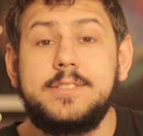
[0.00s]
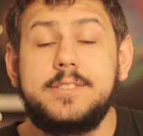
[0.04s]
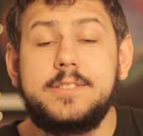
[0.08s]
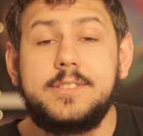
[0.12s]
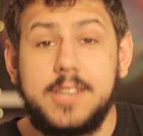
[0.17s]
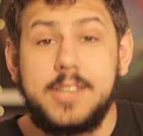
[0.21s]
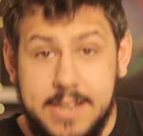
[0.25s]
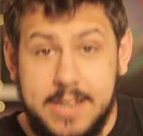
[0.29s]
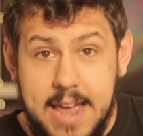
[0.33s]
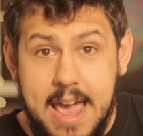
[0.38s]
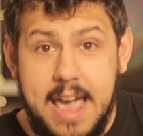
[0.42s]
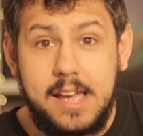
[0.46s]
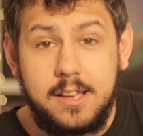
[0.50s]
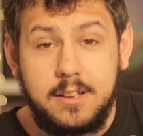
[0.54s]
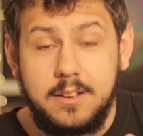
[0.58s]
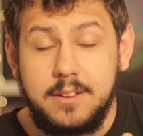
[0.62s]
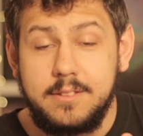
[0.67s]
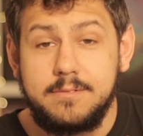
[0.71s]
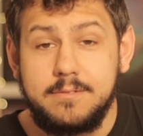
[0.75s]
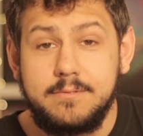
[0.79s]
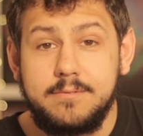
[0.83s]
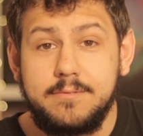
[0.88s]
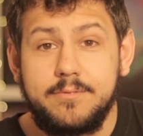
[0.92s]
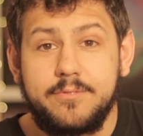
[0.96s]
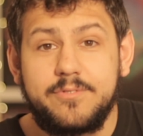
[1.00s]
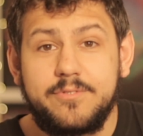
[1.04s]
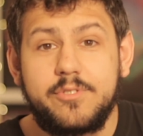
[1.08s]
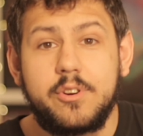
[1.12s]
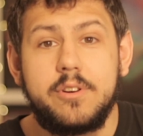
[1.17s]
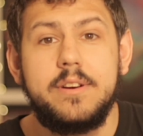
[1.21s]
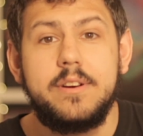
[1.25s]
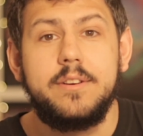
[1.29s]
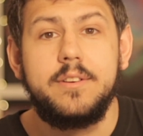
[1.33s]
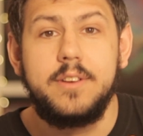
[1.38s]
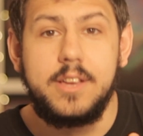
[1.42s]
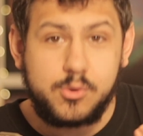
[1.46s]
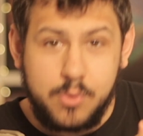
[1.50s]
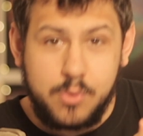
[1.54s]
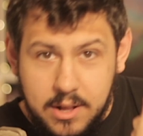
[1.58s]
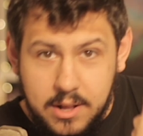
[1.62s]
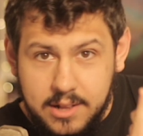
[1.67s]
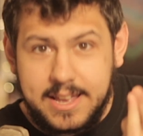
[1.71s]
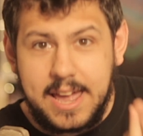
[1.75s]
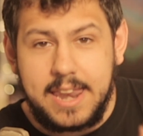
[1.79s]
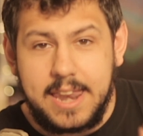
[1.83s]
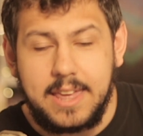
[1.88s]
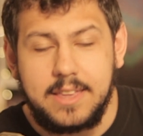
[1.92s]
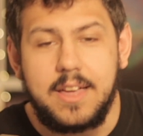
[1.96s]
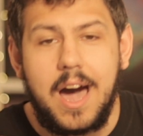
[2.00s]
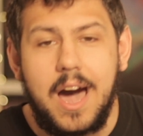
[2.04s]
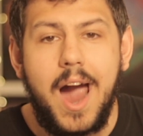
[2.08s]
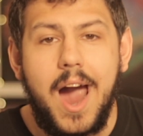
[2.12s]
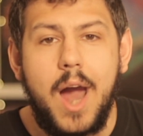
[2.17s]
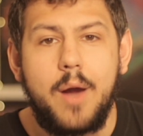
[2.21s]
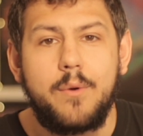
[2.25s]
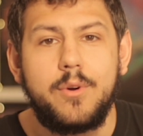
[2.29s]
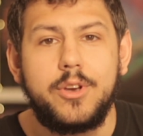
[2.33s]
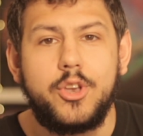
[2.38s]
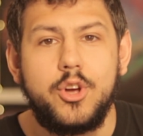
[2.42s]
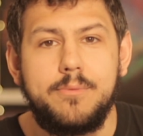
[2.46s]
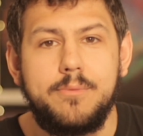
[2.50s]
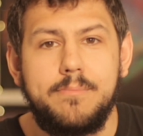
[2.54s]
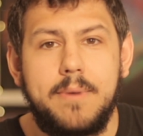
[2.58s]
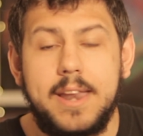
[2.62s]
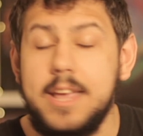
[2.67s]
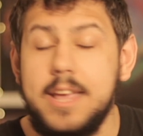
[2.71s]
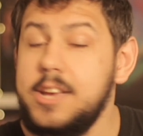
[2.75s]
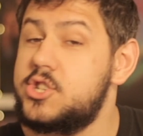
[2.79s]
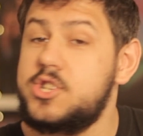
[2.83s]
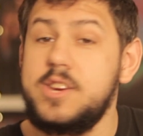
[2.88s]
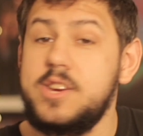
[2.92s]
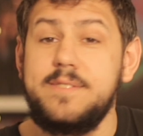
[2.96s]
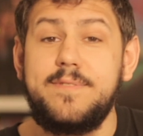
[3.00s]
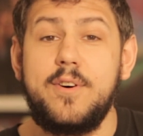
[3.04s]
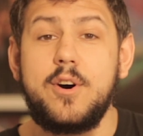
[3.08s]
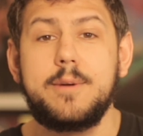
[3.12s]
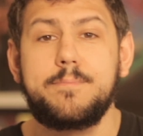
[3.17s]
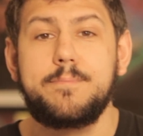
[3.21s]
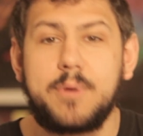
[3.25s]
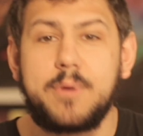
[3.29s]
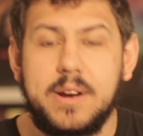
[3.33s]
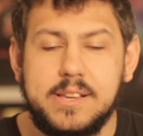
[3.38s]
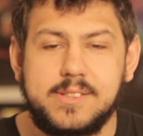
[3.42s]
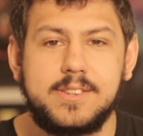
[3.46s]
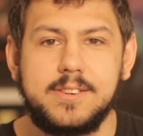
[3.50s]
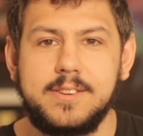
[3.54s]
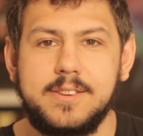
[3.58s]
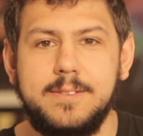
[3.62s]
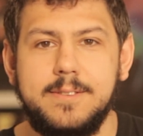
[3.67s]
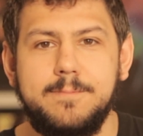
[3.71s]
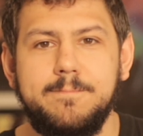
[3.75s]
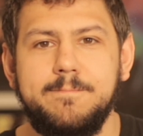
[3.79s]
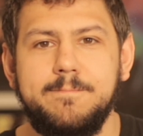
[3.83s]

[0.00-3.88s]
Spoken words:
Today, for Israel getting the Iron Dome money, she voted present.